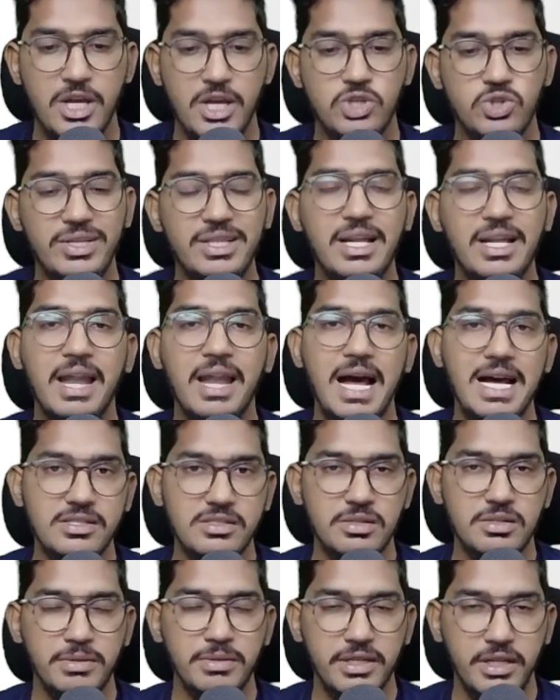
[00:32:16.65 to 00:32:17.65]
So in the
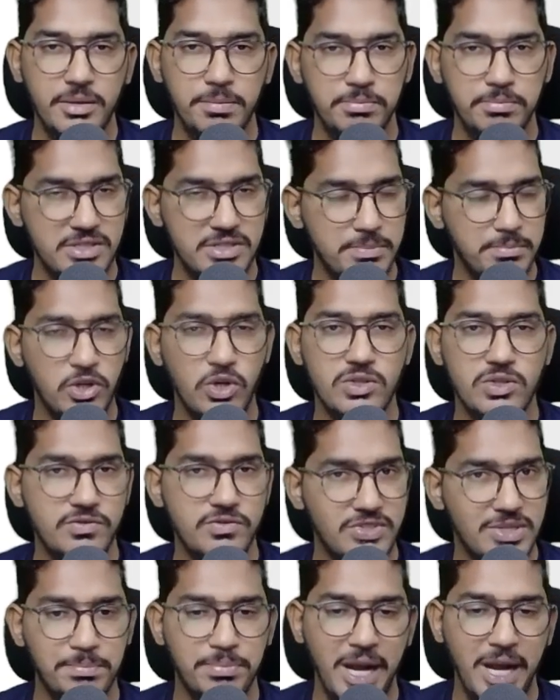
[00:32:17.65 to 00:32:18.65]
last minute, because
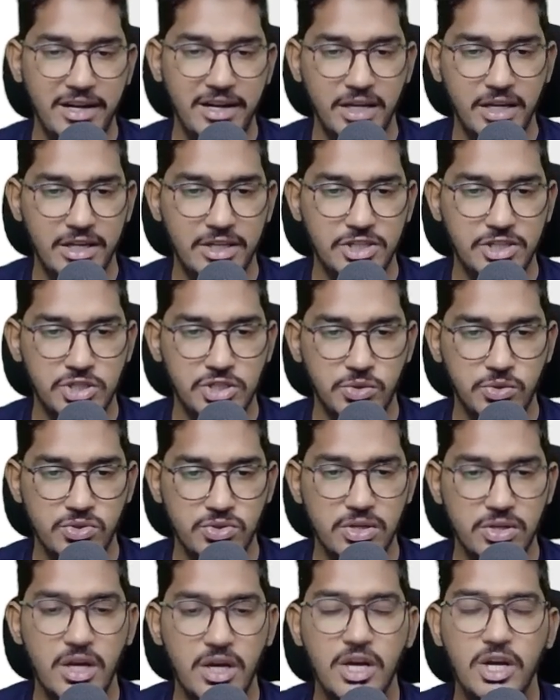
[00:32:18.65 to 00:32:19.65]
of some practical
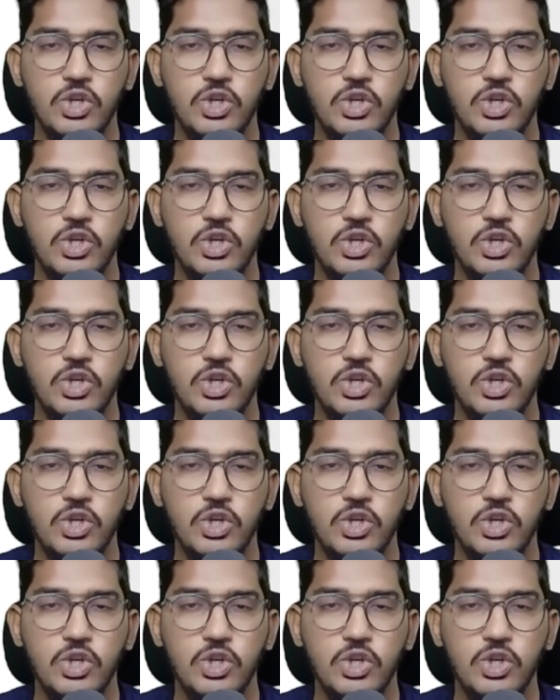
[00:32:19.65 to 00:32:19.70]
issues,